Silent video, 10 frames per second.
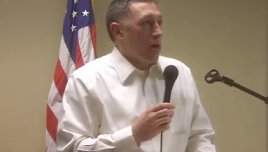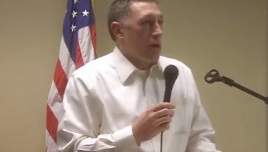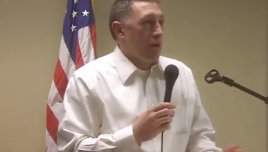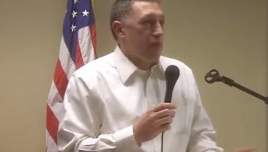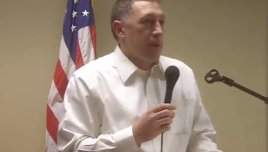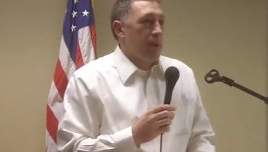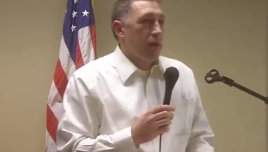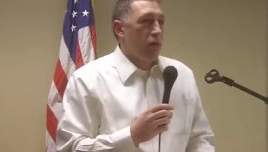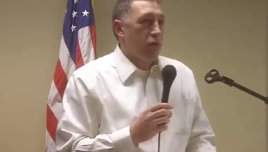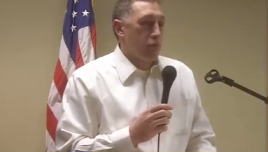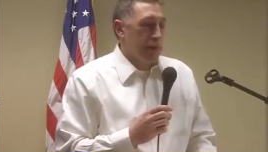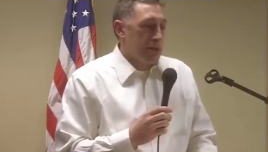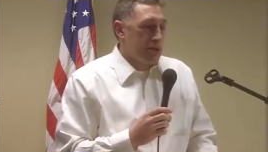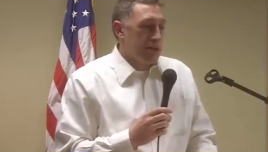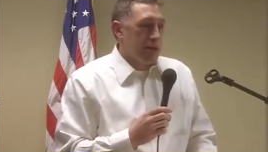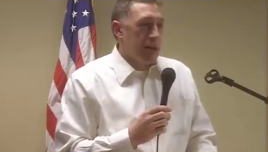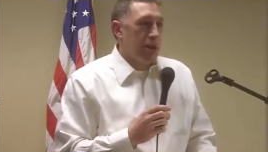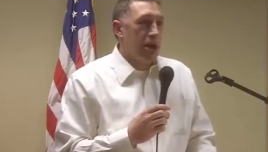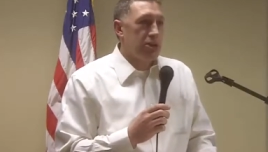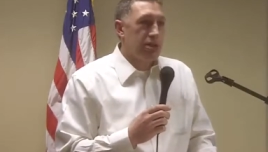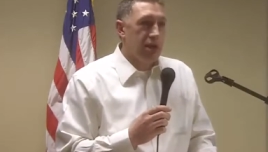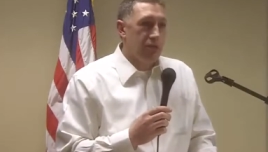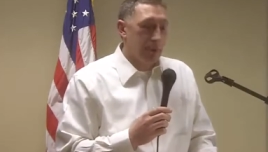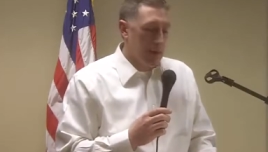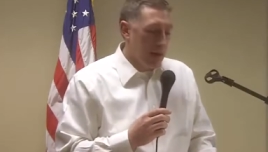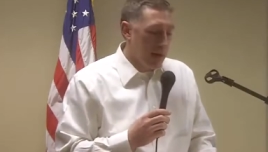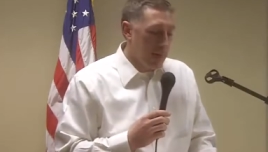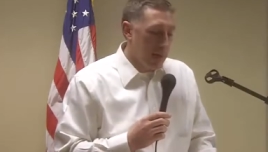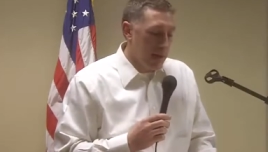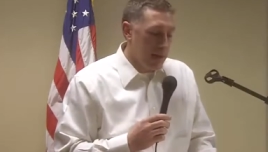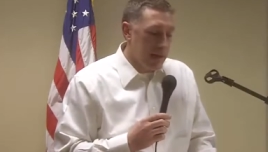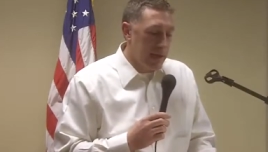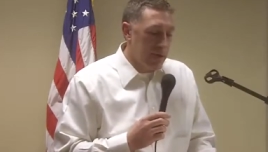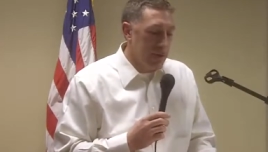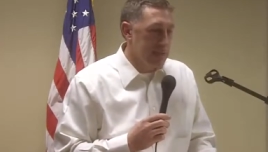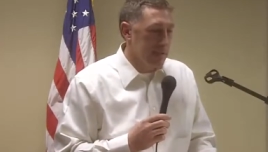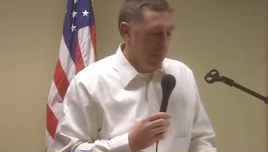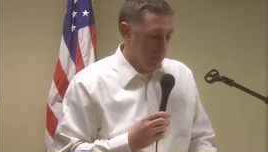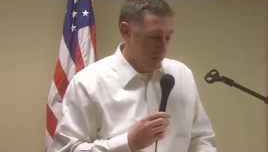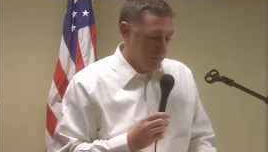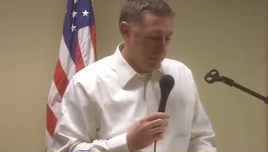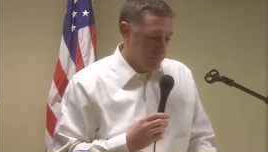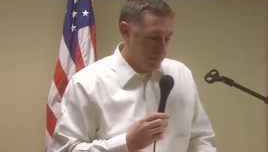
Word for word: government overreach and large government gone amok. Another example